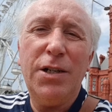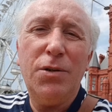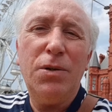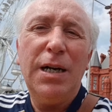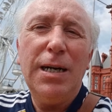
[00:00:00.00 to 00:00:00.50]

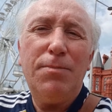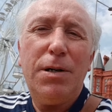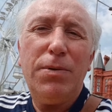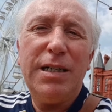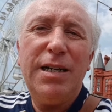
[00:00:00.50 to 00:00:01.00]
you
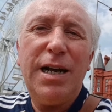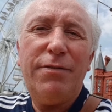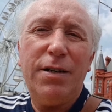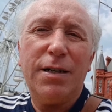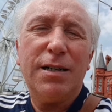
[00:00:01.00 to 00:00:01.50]
probably
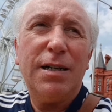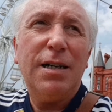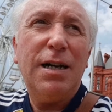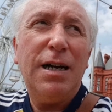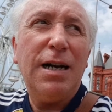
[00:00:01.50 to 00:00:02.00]
never
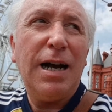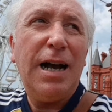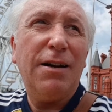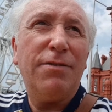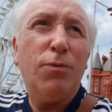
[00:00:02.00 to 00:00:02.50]

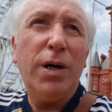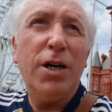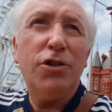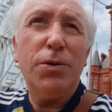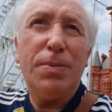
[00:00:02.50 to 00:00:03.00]
have
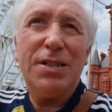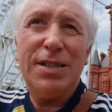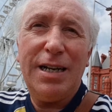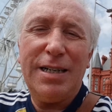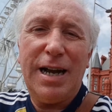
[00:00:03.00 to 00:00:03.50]

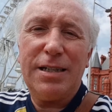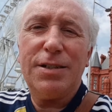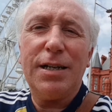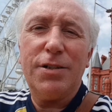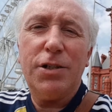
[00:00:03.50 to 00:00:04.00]
100%
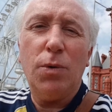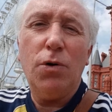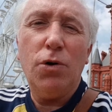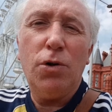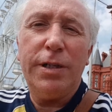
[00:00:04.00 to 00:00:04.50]
access to
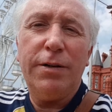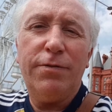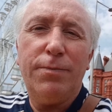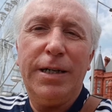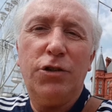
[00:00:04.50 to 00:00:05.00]
all the
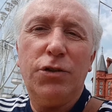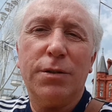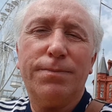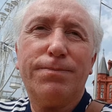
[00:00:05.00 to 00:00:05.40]
information.